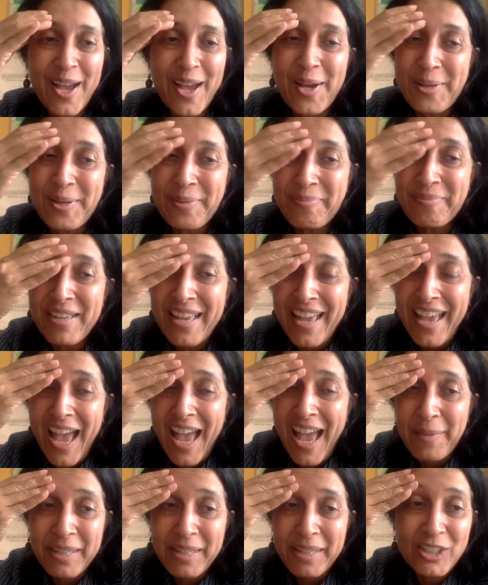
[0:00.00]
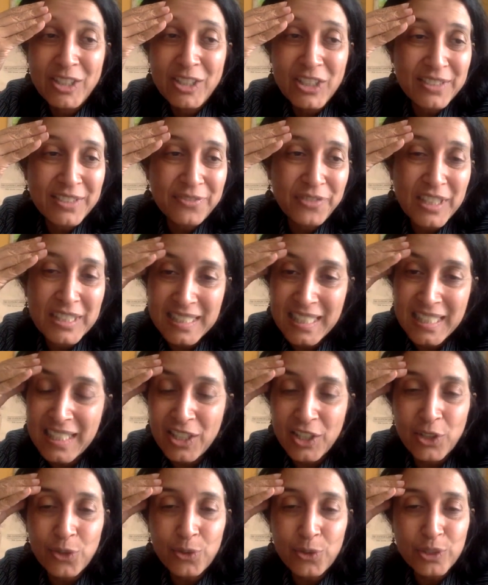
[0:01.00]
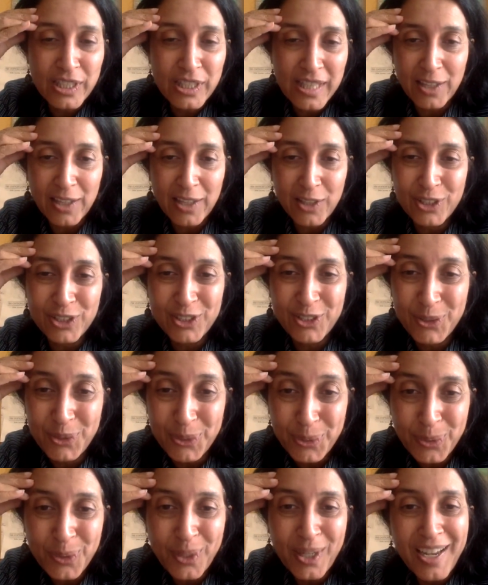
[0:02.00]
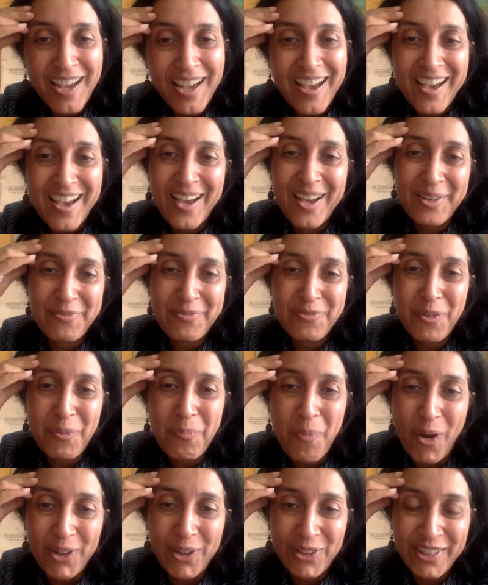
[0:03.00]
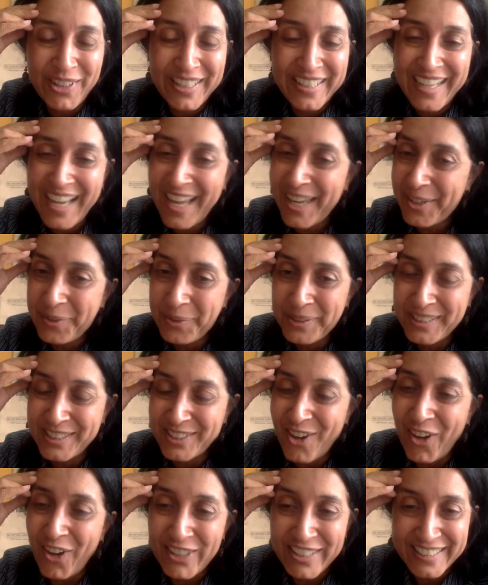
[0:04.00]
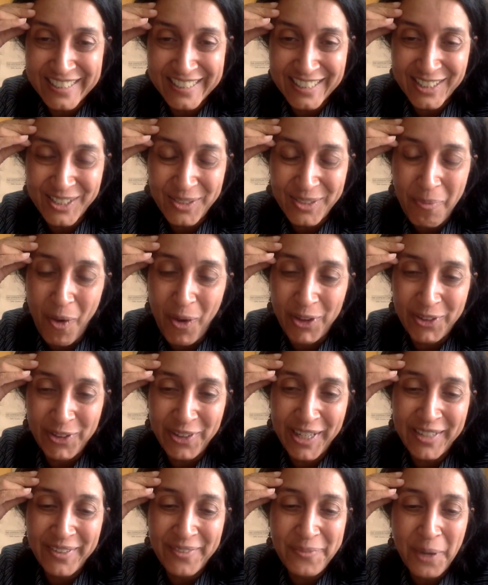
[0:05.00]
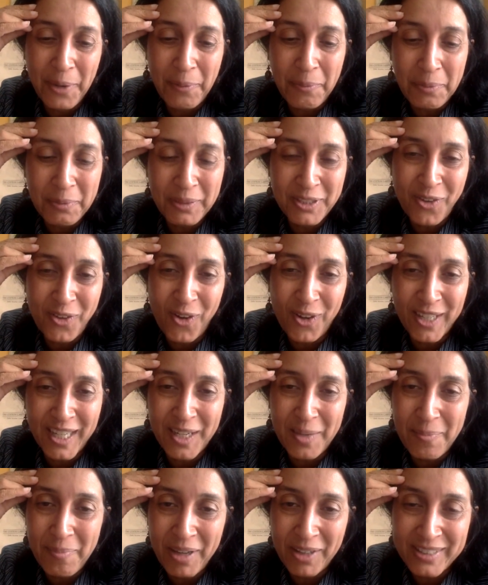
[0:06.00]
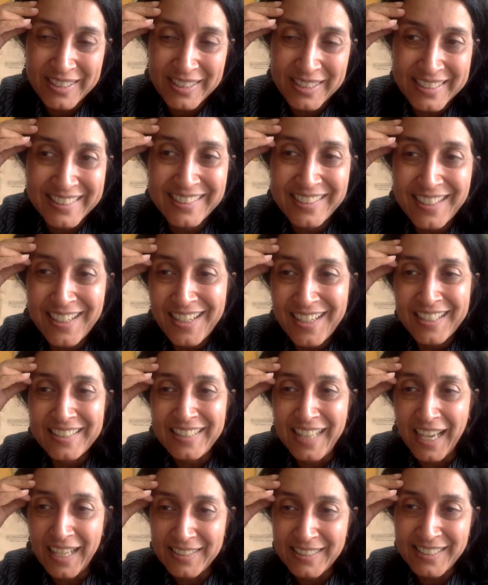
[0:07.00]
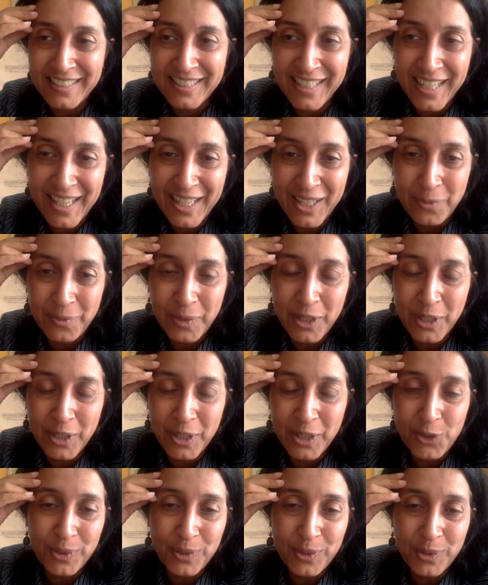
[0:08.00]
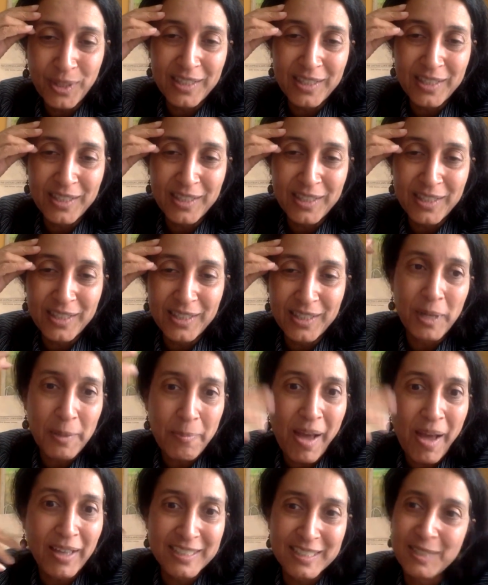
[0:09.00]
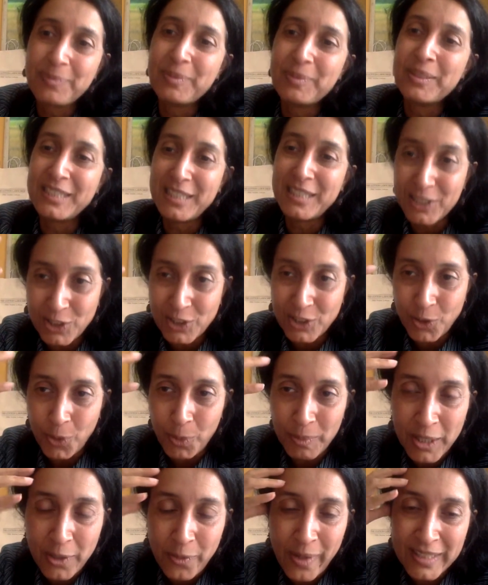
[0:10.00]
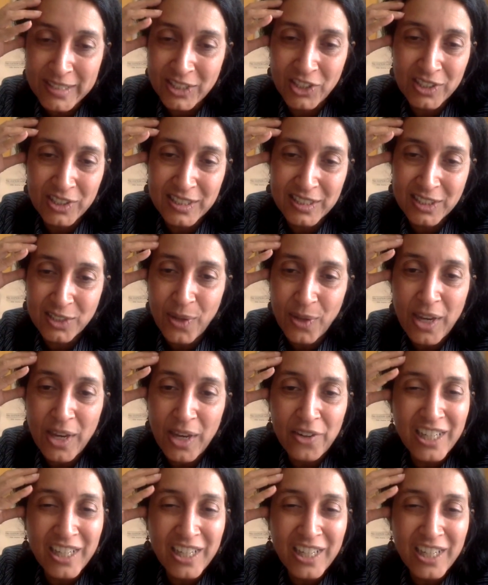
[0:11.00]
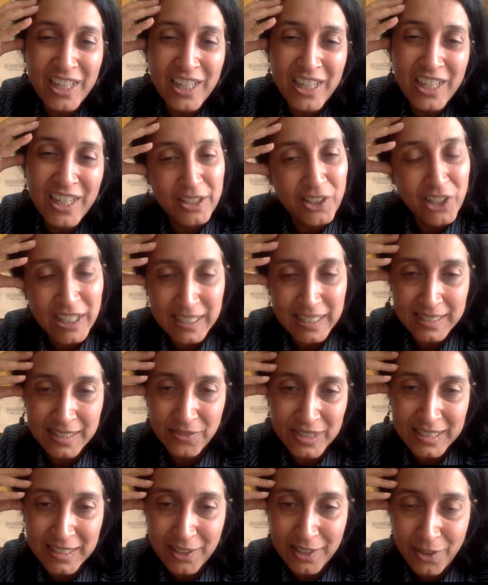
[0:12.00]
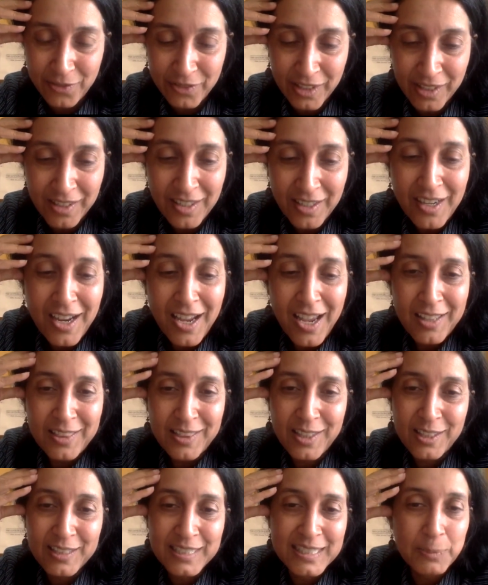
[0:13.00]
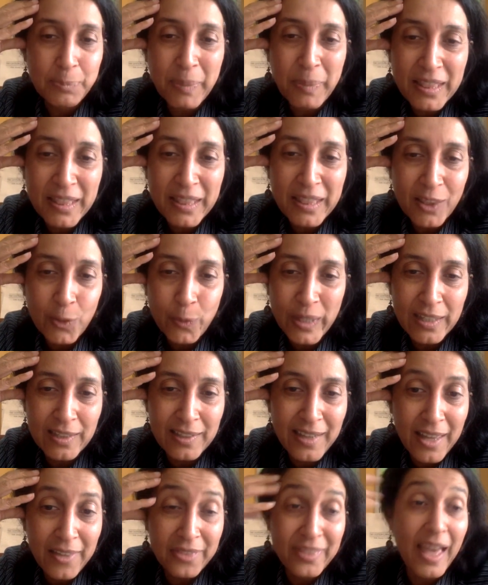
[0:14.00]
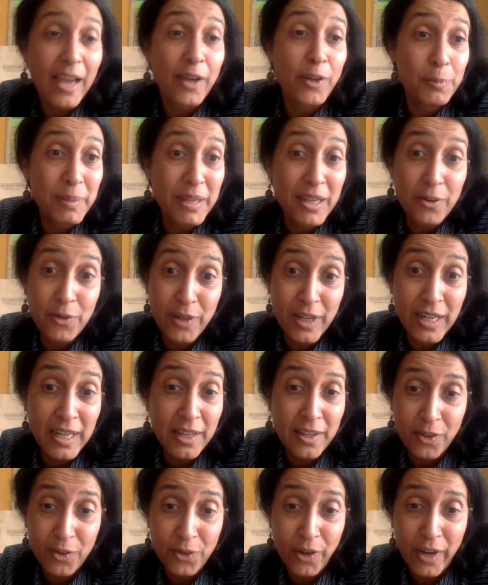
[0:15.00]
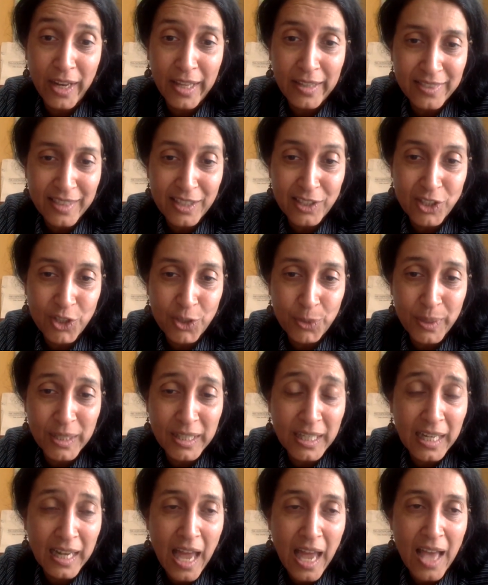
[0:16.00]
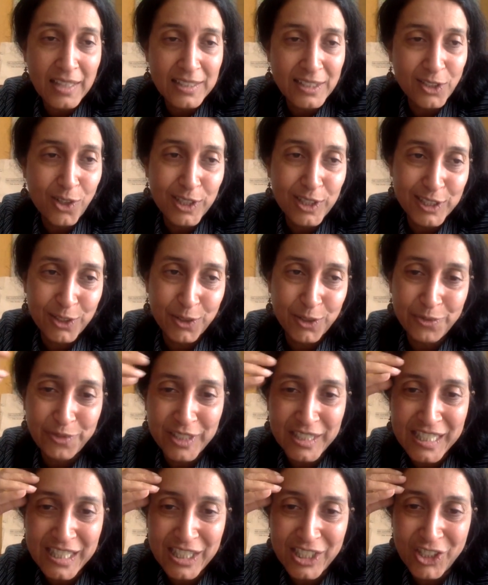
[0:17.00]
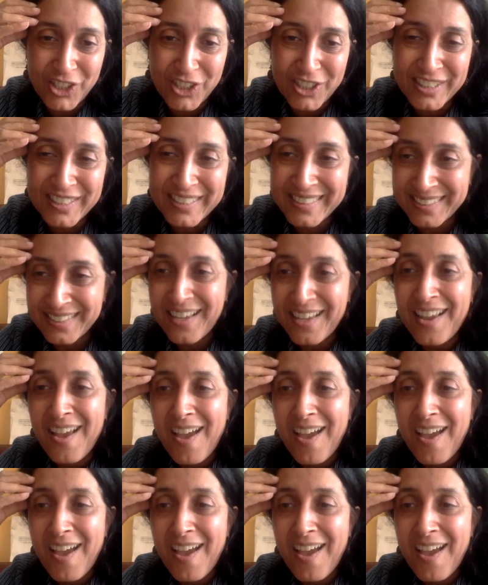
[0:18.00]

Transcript: I mean, just firstly, a huge thank you to you for moderating. I know it's not easy to moderate. When we were talking about this yesterday, and we knew that there were so many participants and so many questions. So I really love the creativity of the spin the wheel. Like that could be a really great thing to do in class also for teachers.